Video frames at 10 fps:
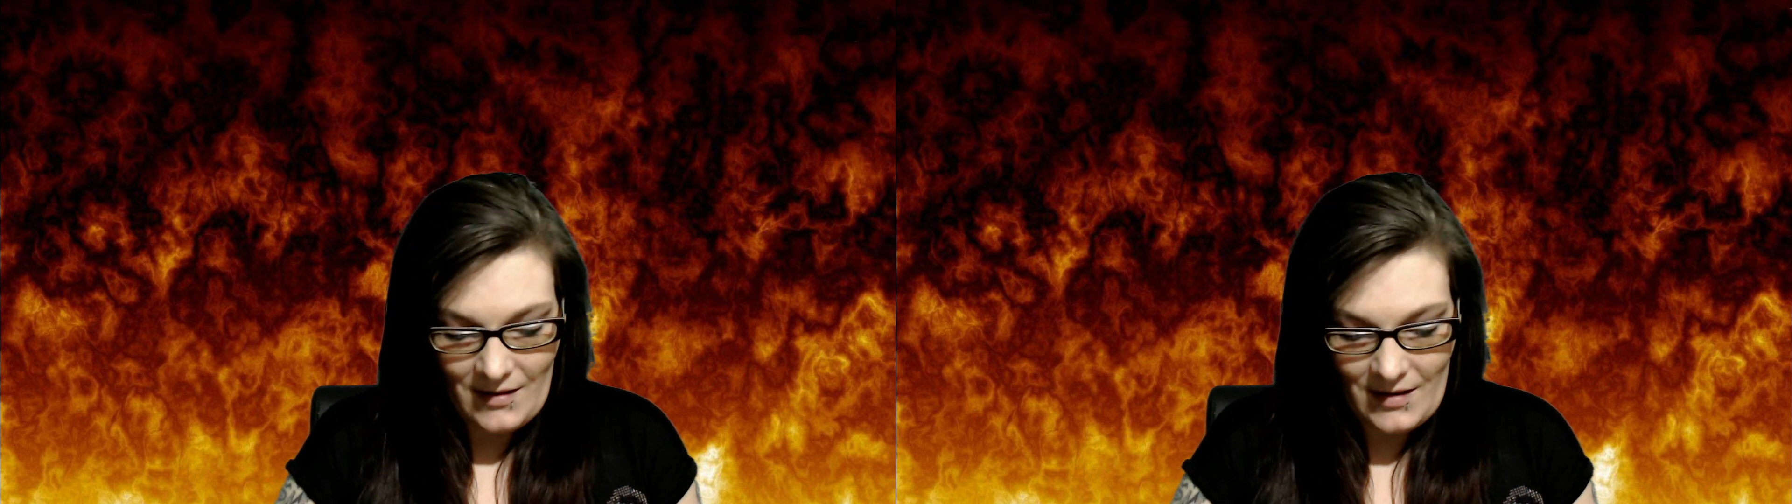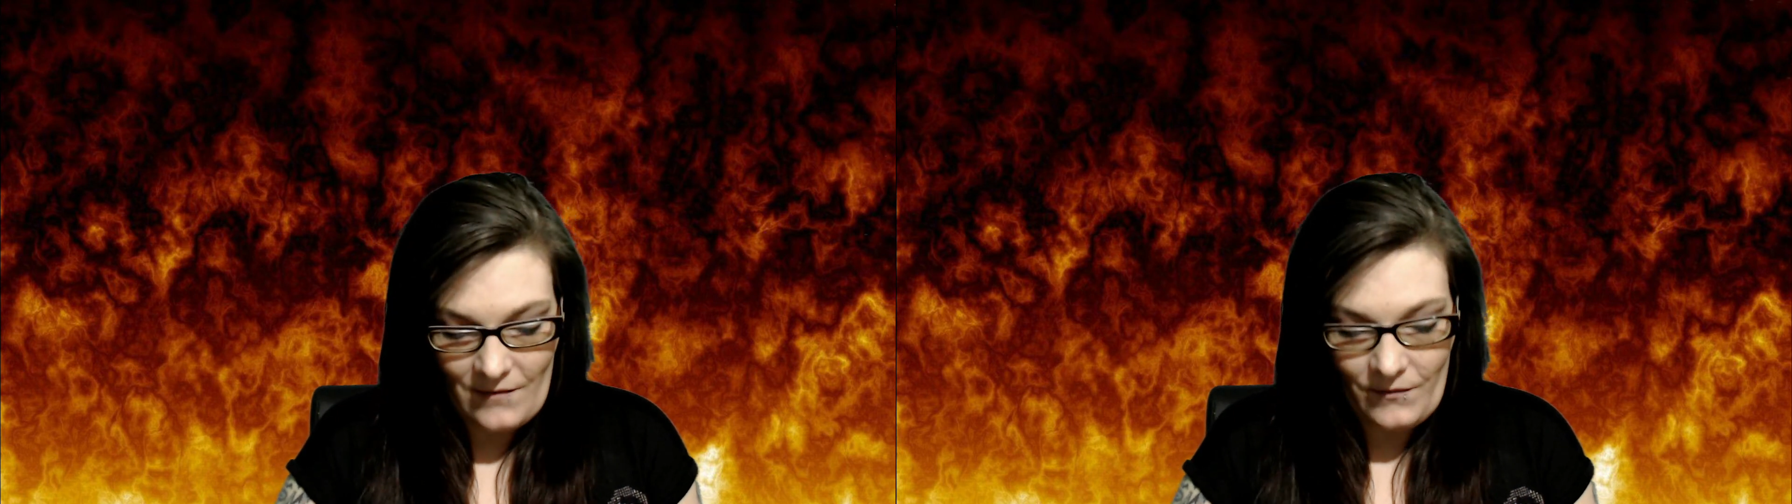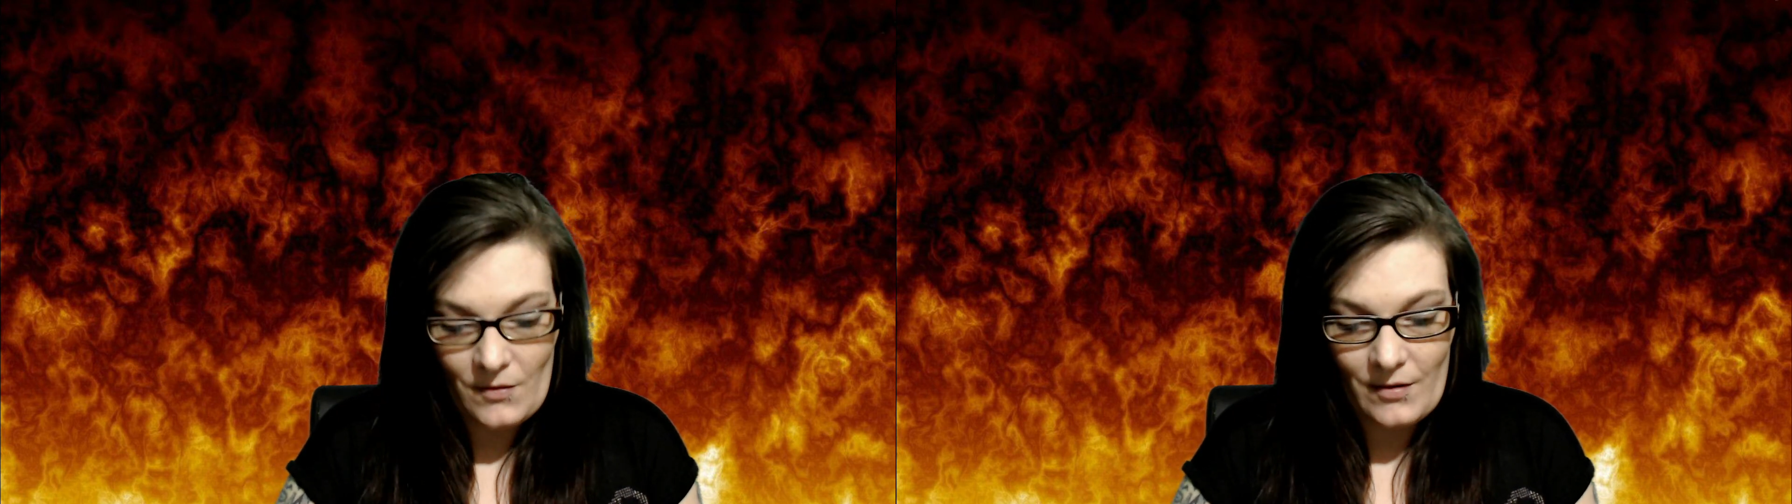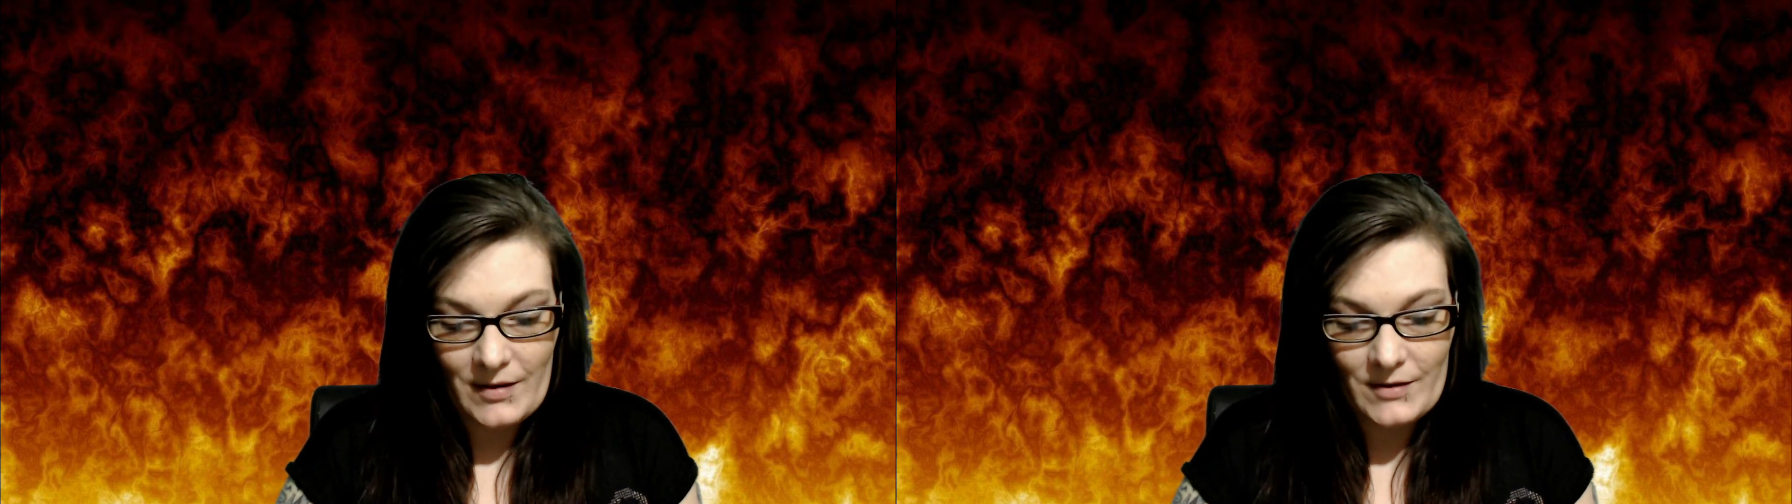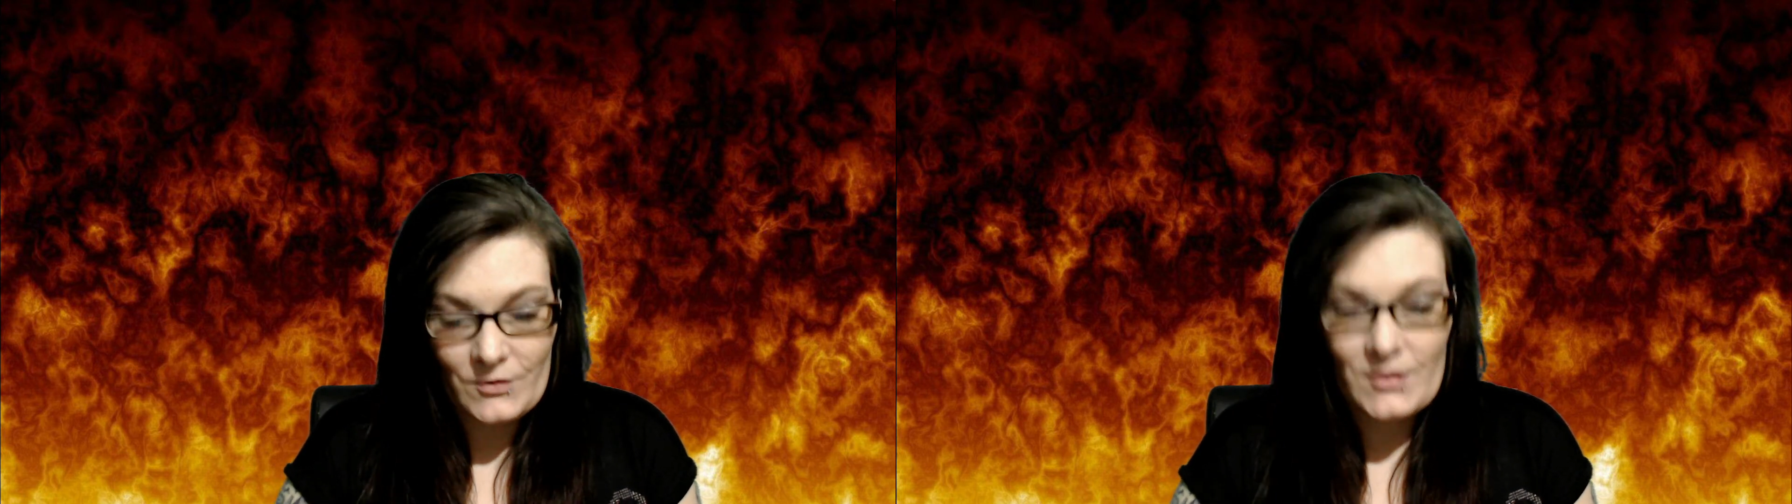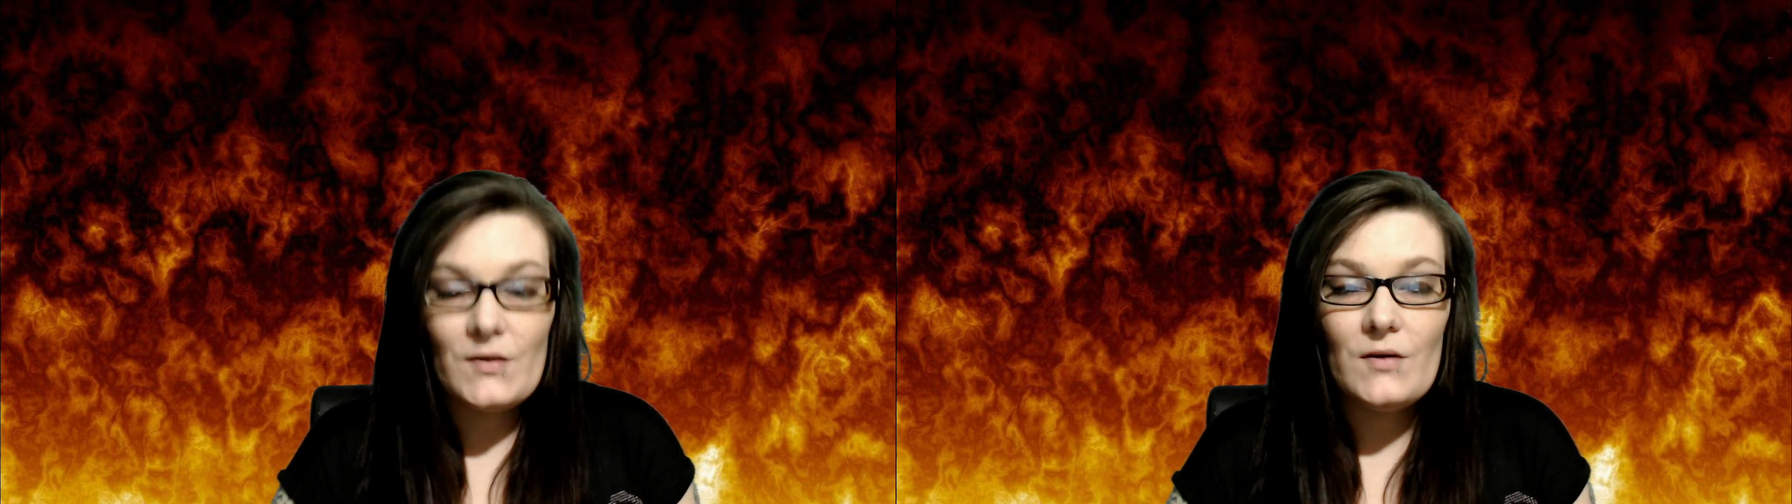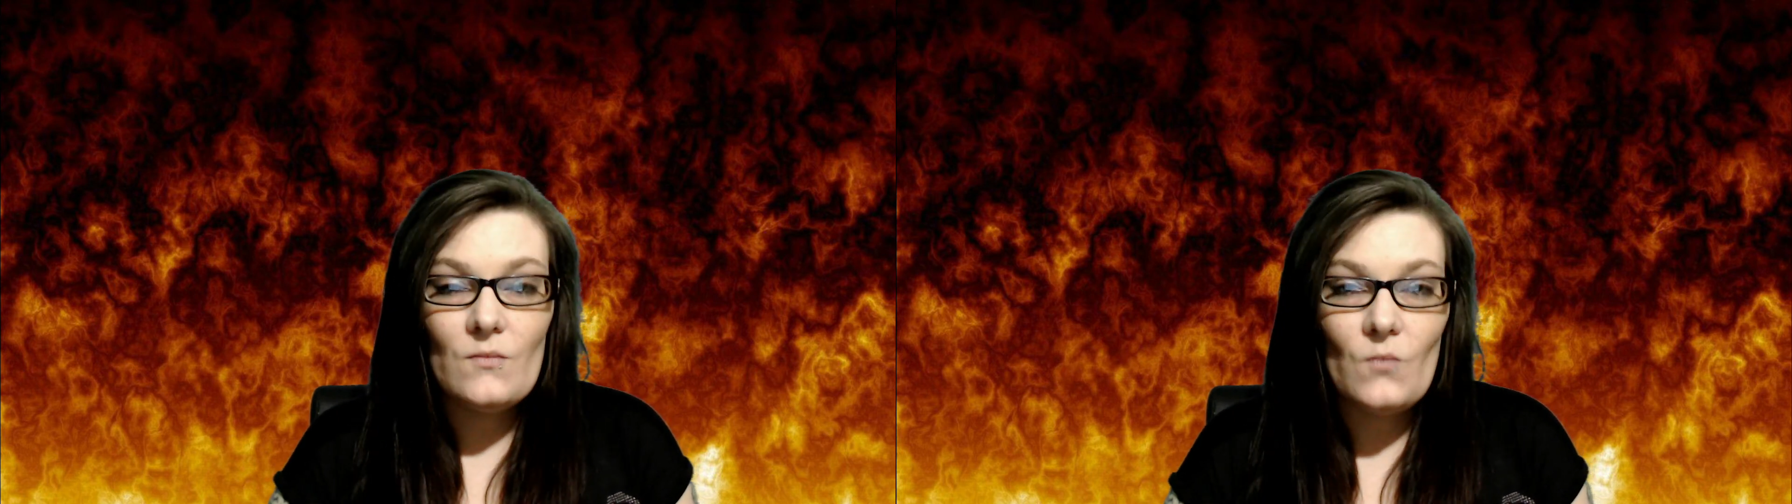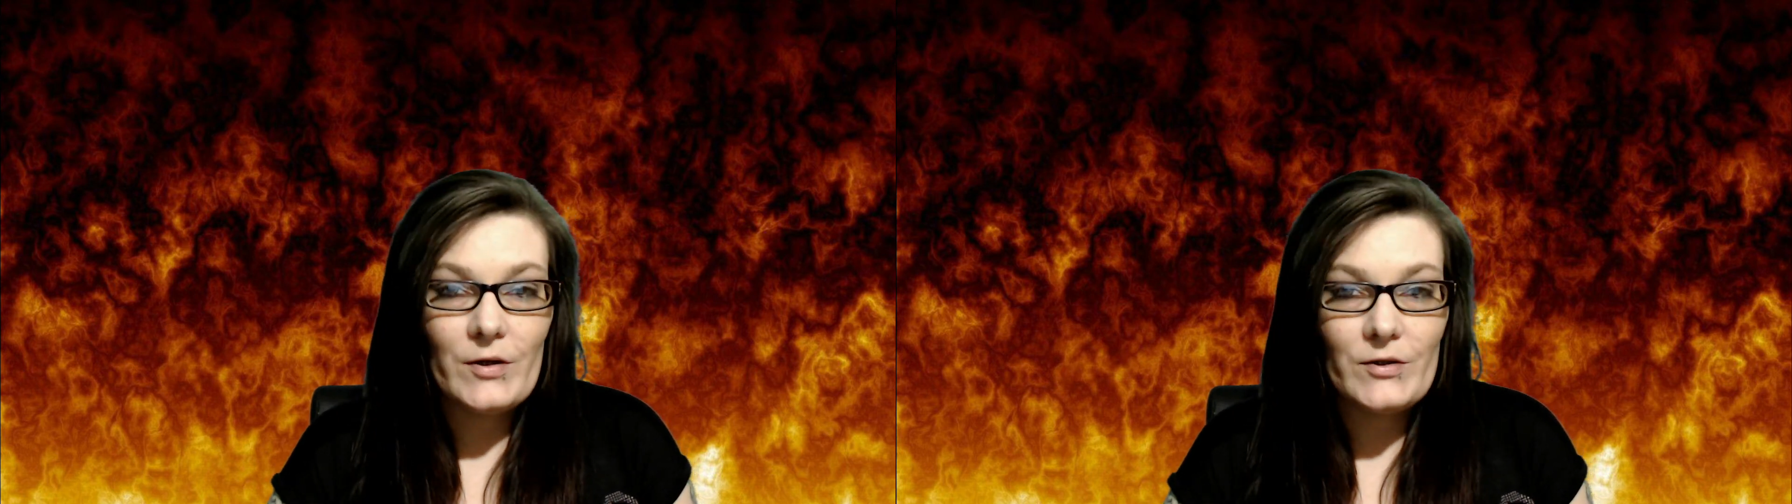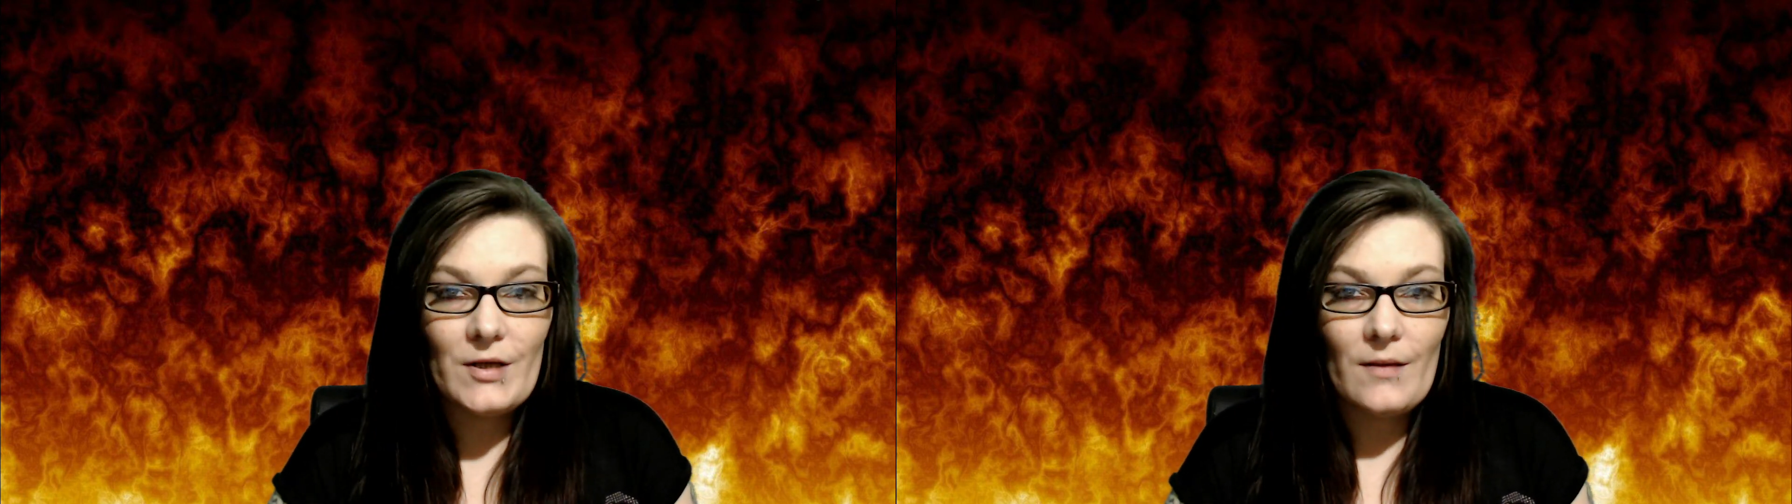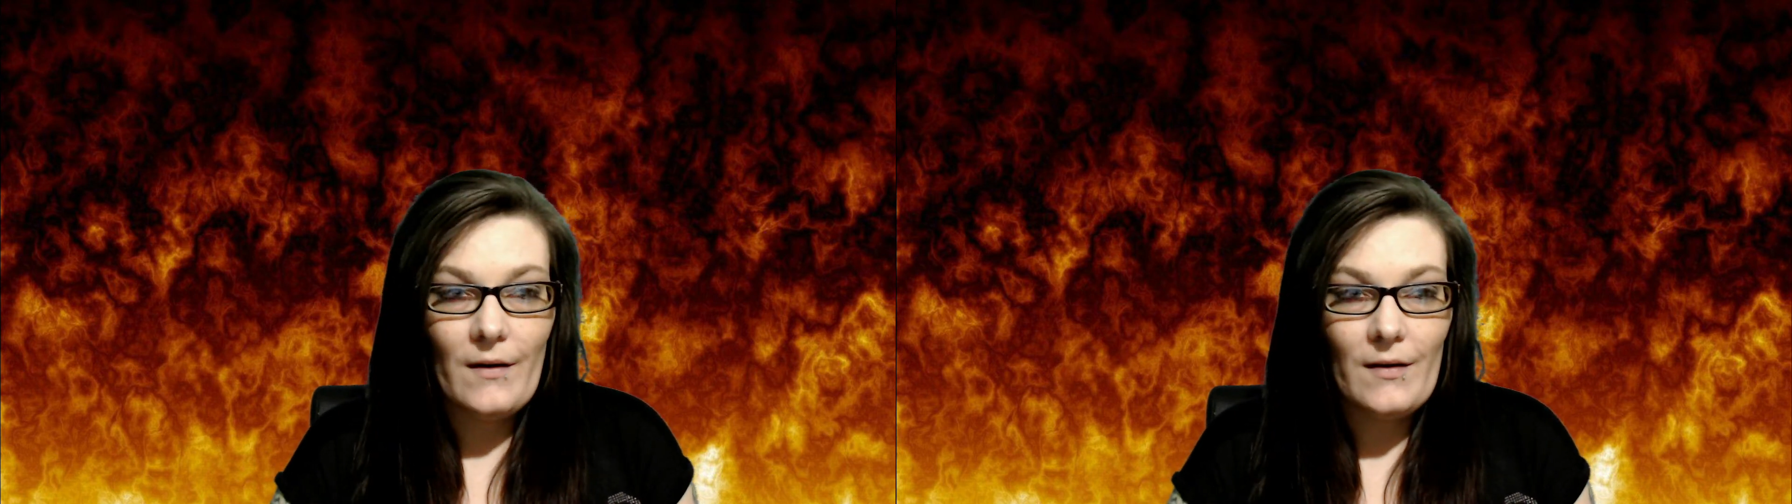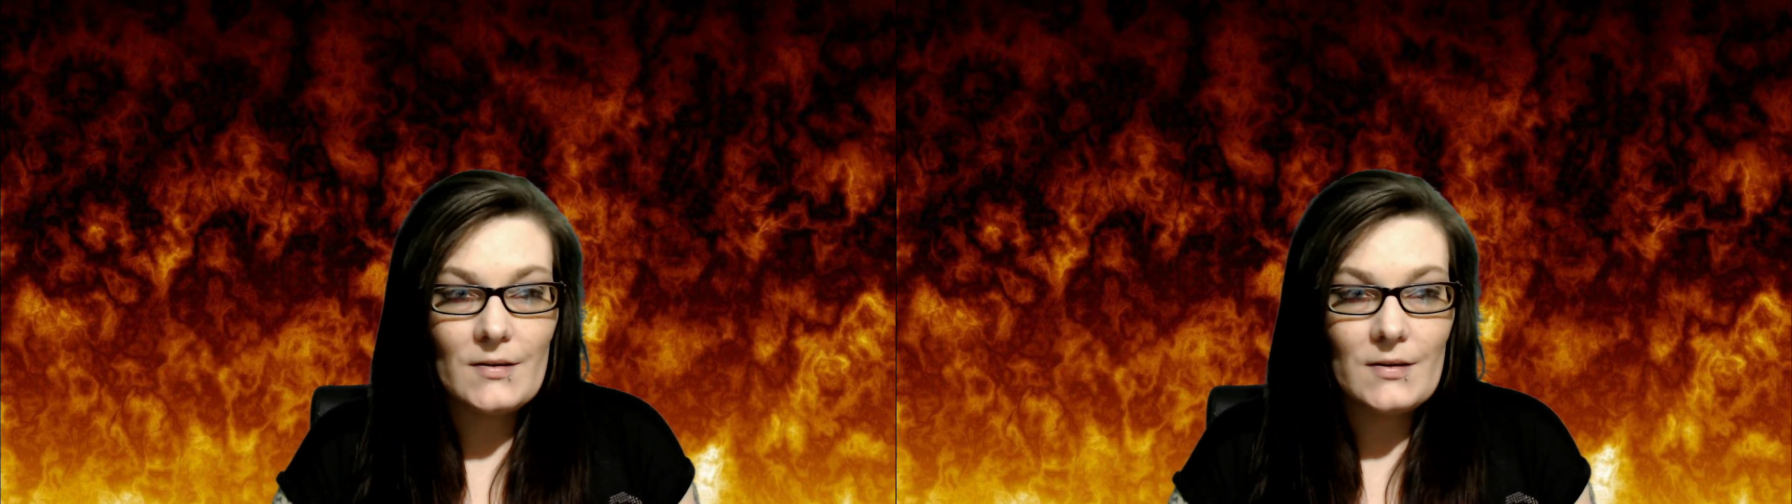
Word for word: if you are interested in watching that.